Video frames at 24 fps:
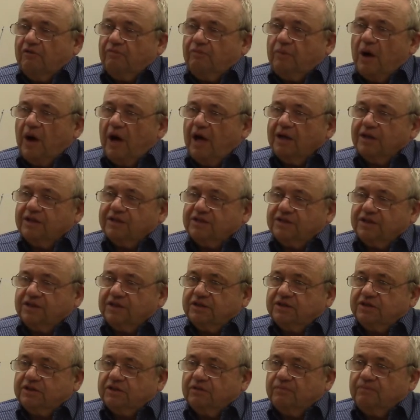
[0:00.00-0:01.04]

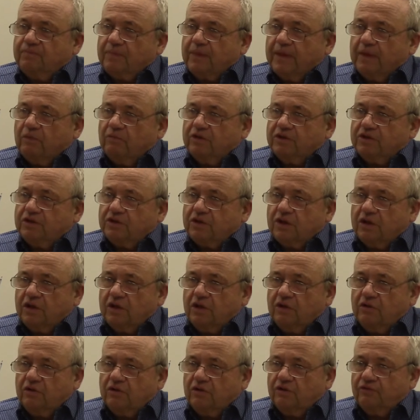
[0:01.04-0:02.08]
policies, which
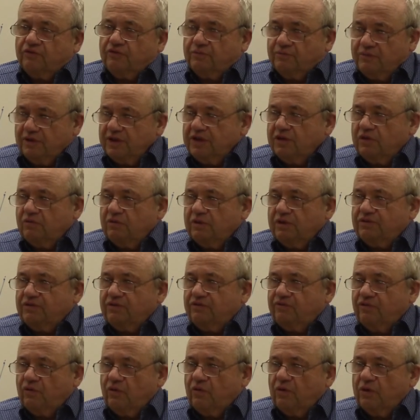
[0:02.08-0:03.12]
you're familiar with, the
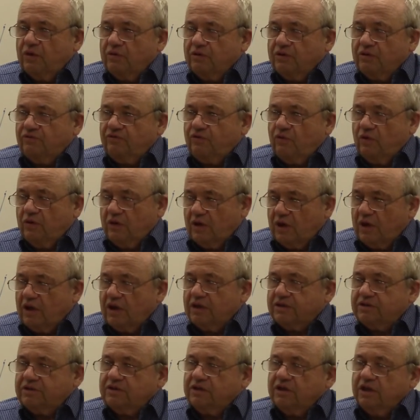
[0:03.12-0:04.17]
four
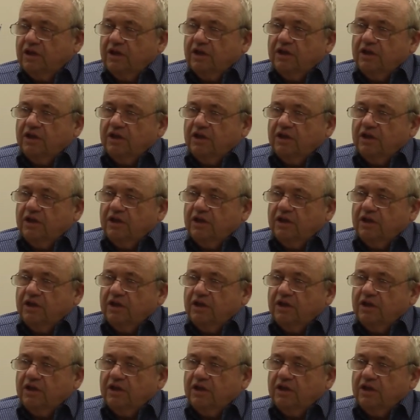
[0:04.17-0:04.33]
laws,